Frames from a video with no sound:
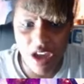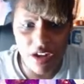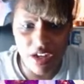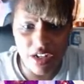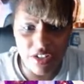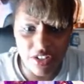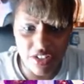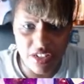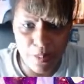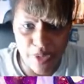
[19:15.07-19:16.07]
Y'all could have just
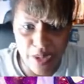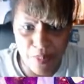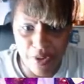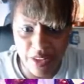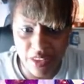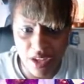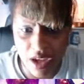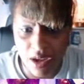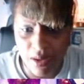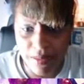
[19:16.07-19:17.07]
simply put the
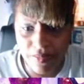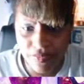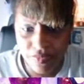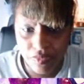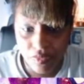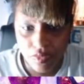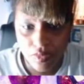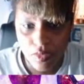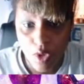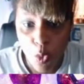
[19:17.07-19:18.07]
um.
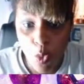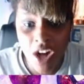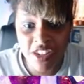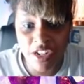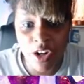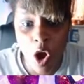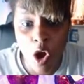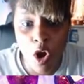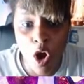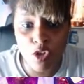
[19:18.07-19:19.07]
What the
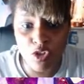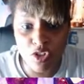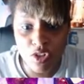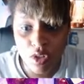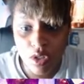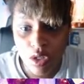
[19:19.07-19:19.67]
hell?